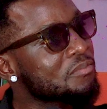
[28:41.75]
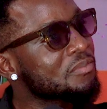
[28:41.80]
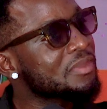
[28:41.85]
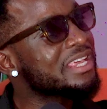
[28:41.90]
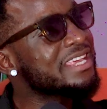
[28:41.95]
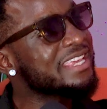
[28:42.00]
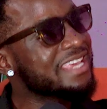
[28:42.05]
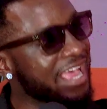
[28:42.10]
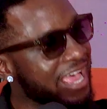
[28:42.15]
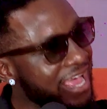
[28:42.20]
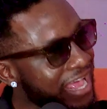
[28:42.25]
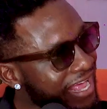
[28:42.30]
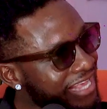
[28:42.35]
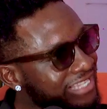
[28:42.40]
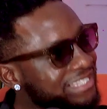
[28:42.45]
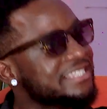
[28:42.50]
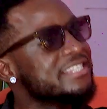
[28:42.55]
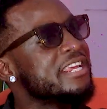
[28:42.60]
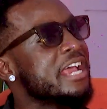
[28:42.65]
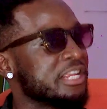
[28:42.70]

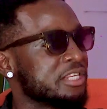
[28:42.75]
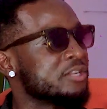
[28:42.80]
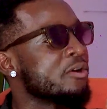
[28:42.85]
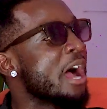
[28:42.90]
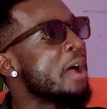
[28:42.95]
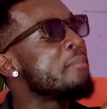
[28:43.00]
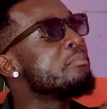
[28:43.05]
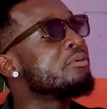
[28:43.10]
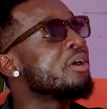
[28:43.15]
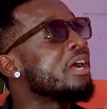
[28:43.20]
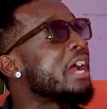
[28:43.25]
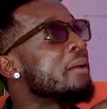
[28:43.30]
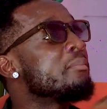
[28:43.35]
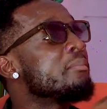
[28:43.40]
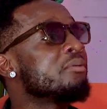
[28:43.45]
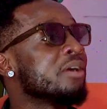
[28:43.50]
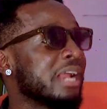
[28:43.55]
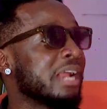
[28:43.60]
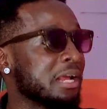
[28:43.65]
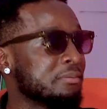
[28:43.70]
Yes, yeah. So I
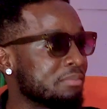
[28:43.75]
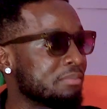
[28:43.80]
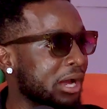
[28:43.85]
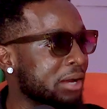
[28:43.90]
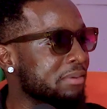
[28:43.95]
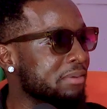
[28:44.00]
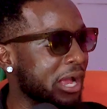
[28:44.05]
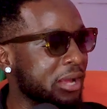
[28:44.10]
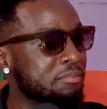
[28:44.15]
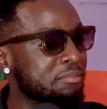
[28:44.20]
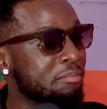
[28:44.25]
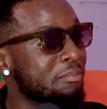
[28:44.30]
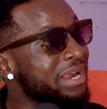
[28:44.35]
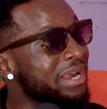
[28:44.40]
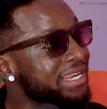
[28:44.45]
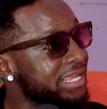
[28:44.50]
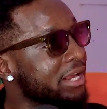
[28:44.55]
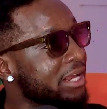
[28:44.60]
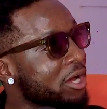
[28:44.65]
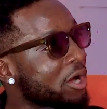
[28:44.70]
made
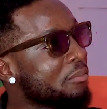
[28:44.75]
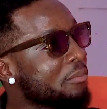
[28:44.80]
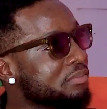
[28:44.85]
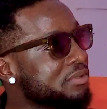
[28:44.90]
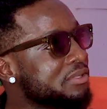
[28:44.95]
that up too.